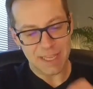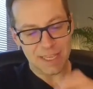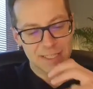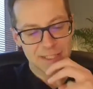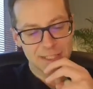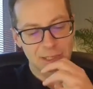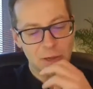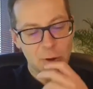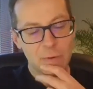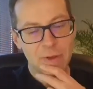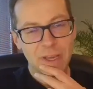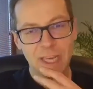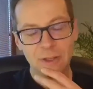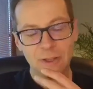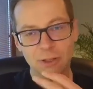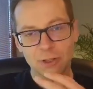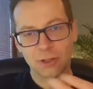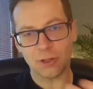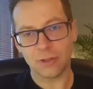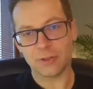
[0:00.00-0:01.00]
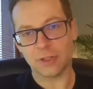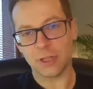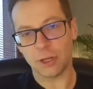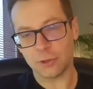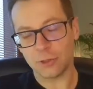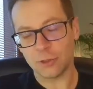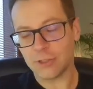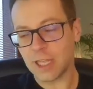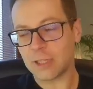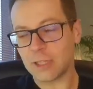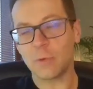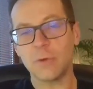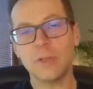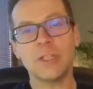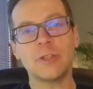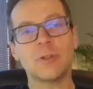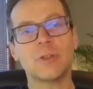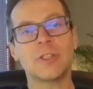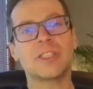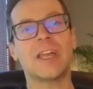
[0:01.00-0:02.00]
So we cannot continue. Do that, we
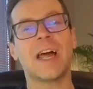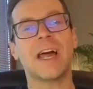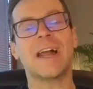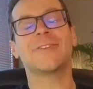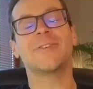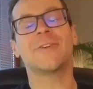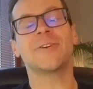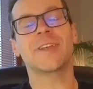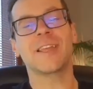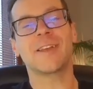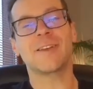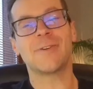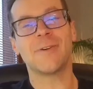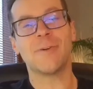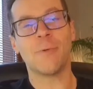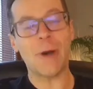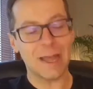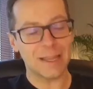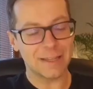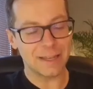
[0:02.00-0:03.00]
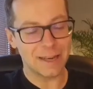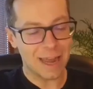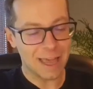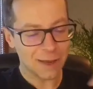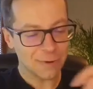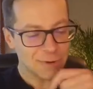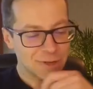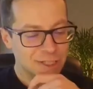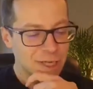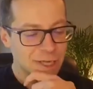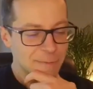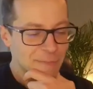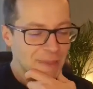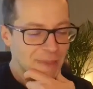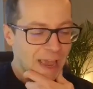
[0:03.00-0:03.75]
need to start talking one language.